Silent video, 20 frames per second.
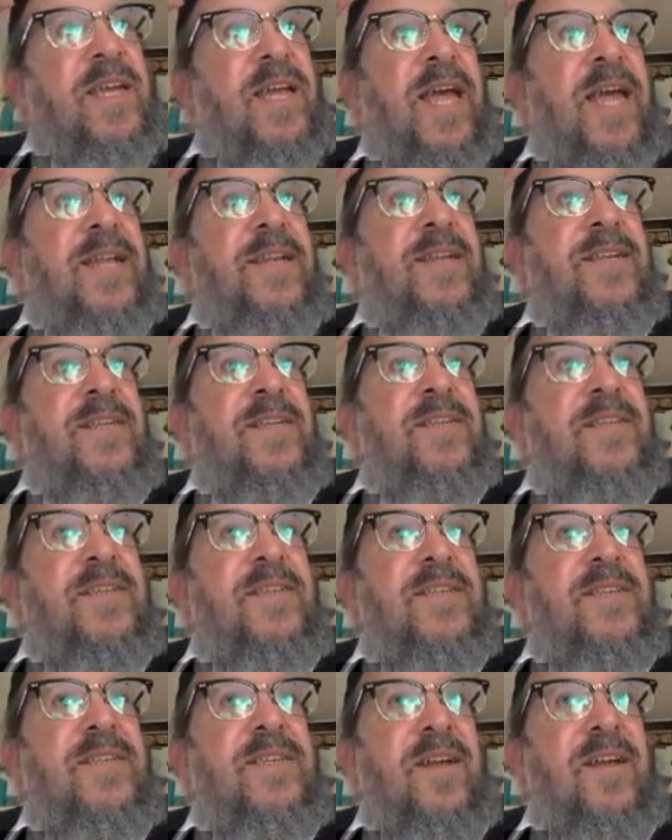and
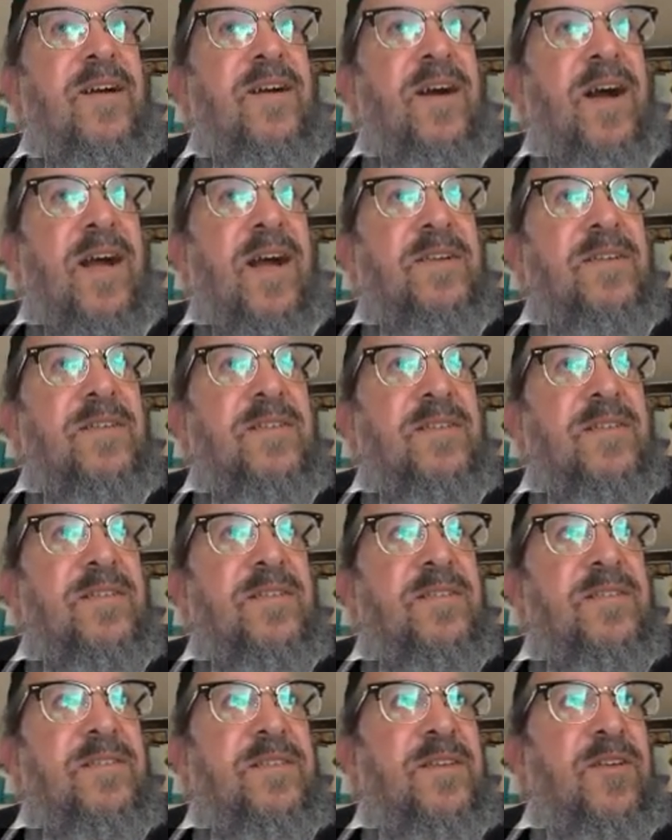our,
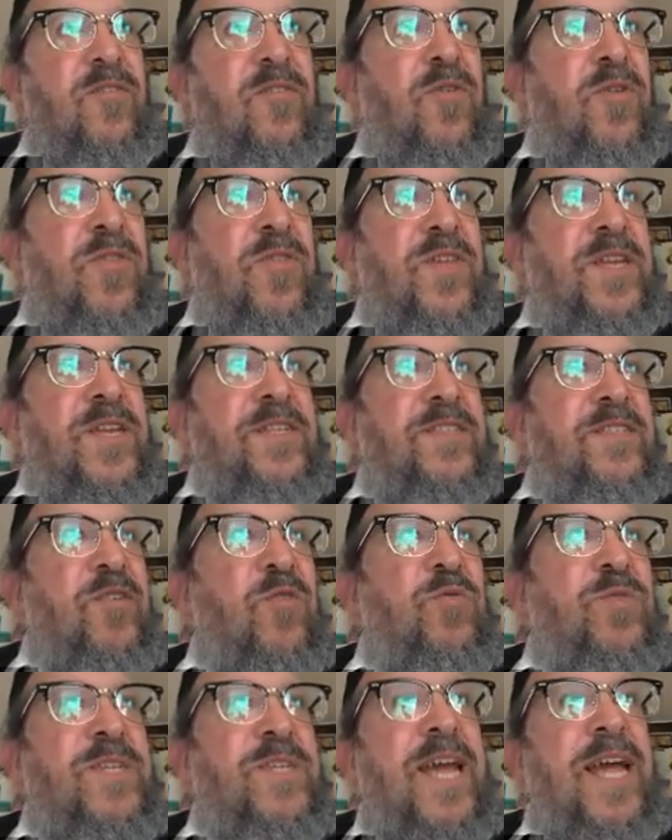the earth in
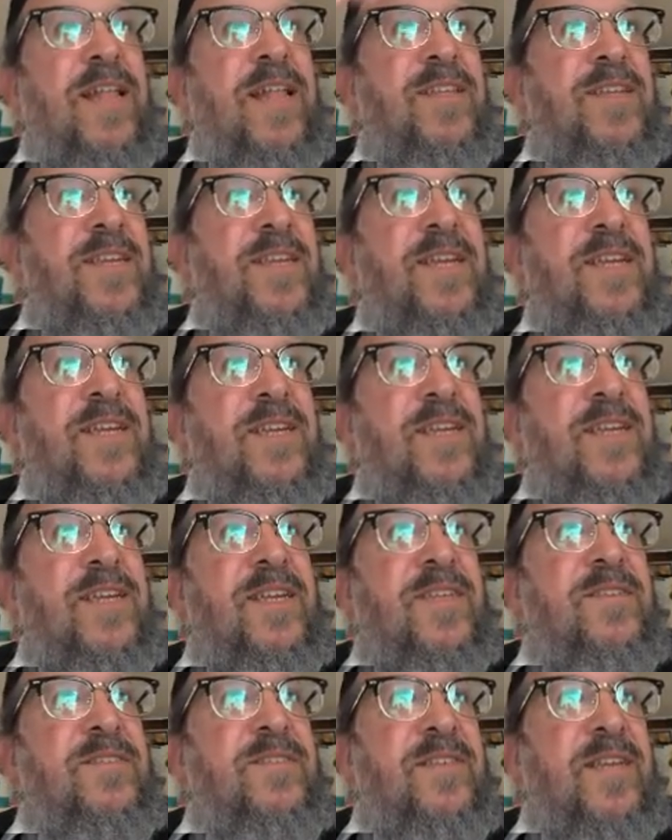totality
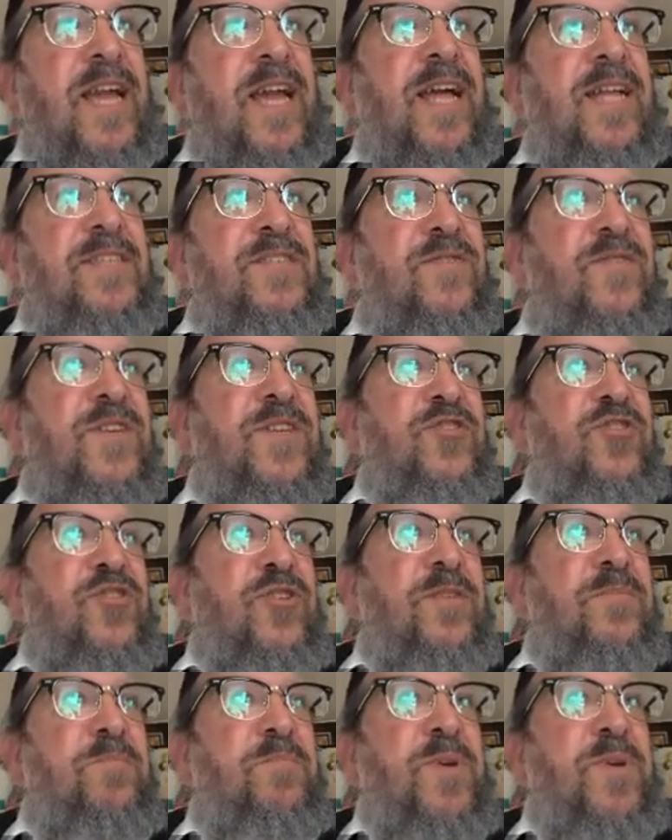is God's
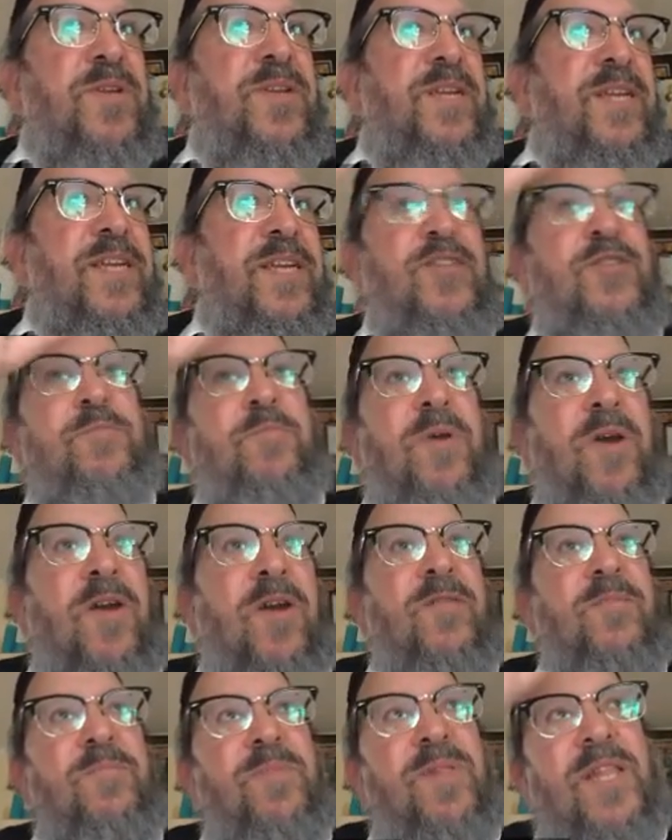vision, but each
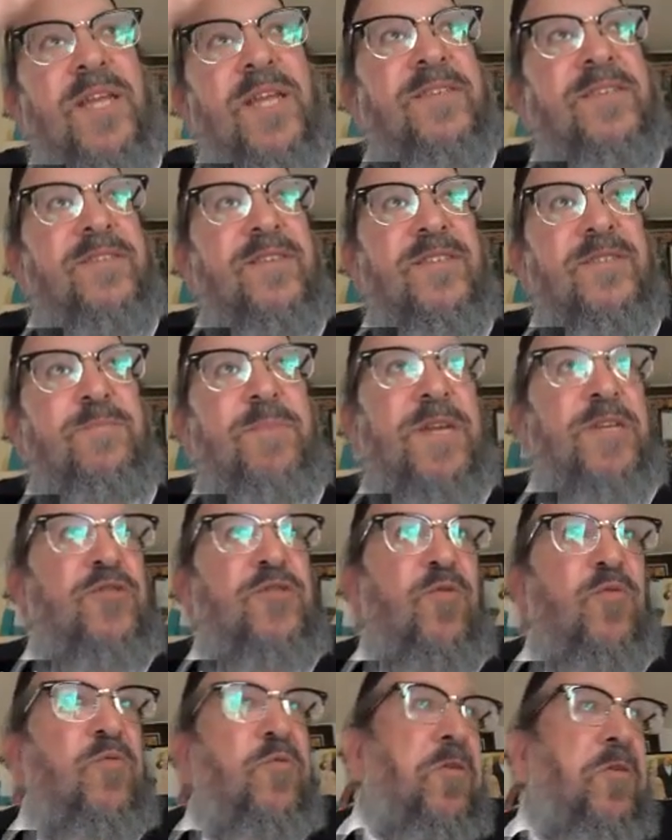part plays a
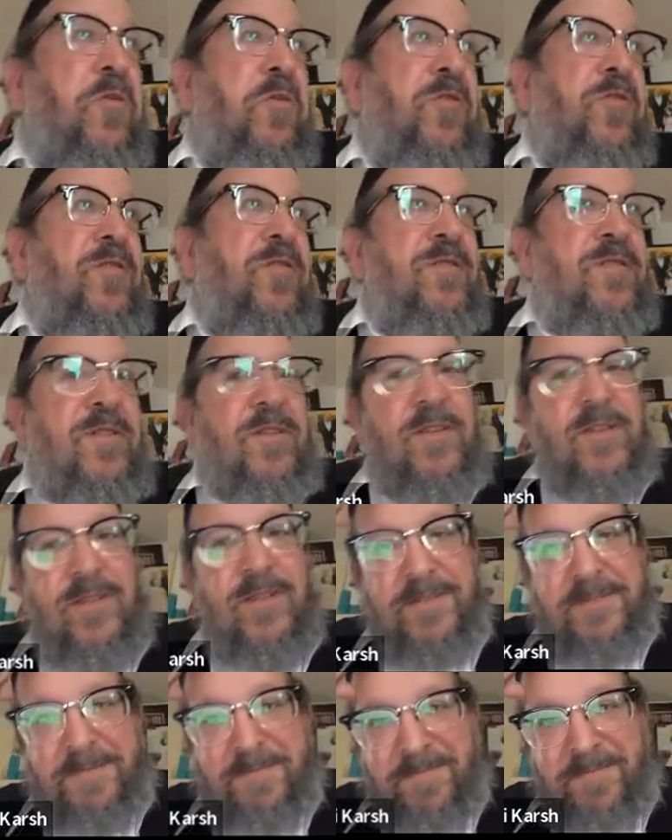special role,
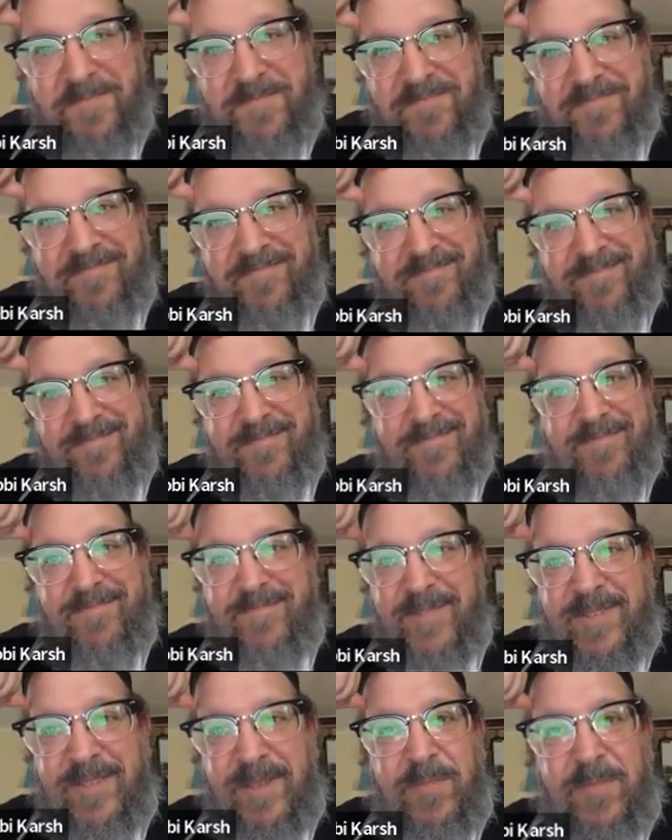
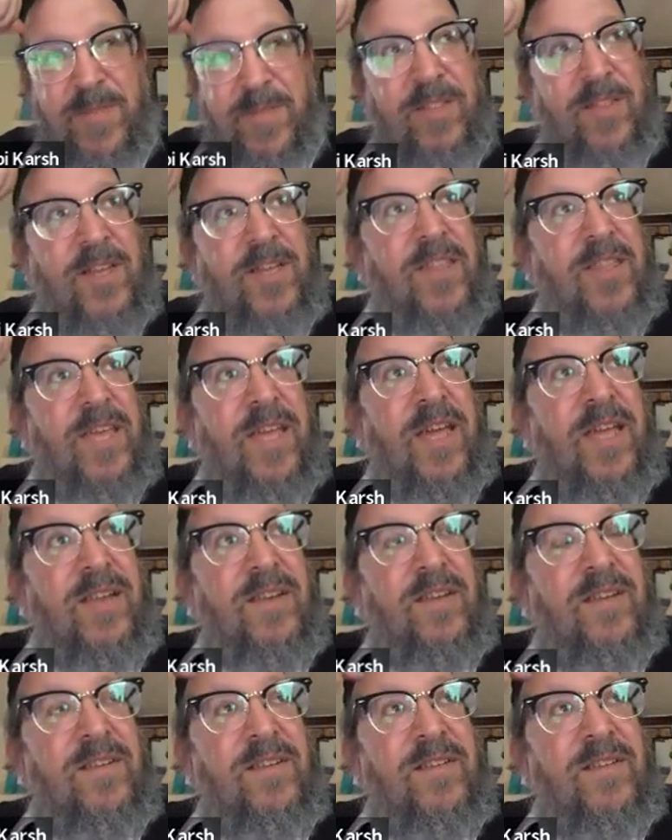something like that.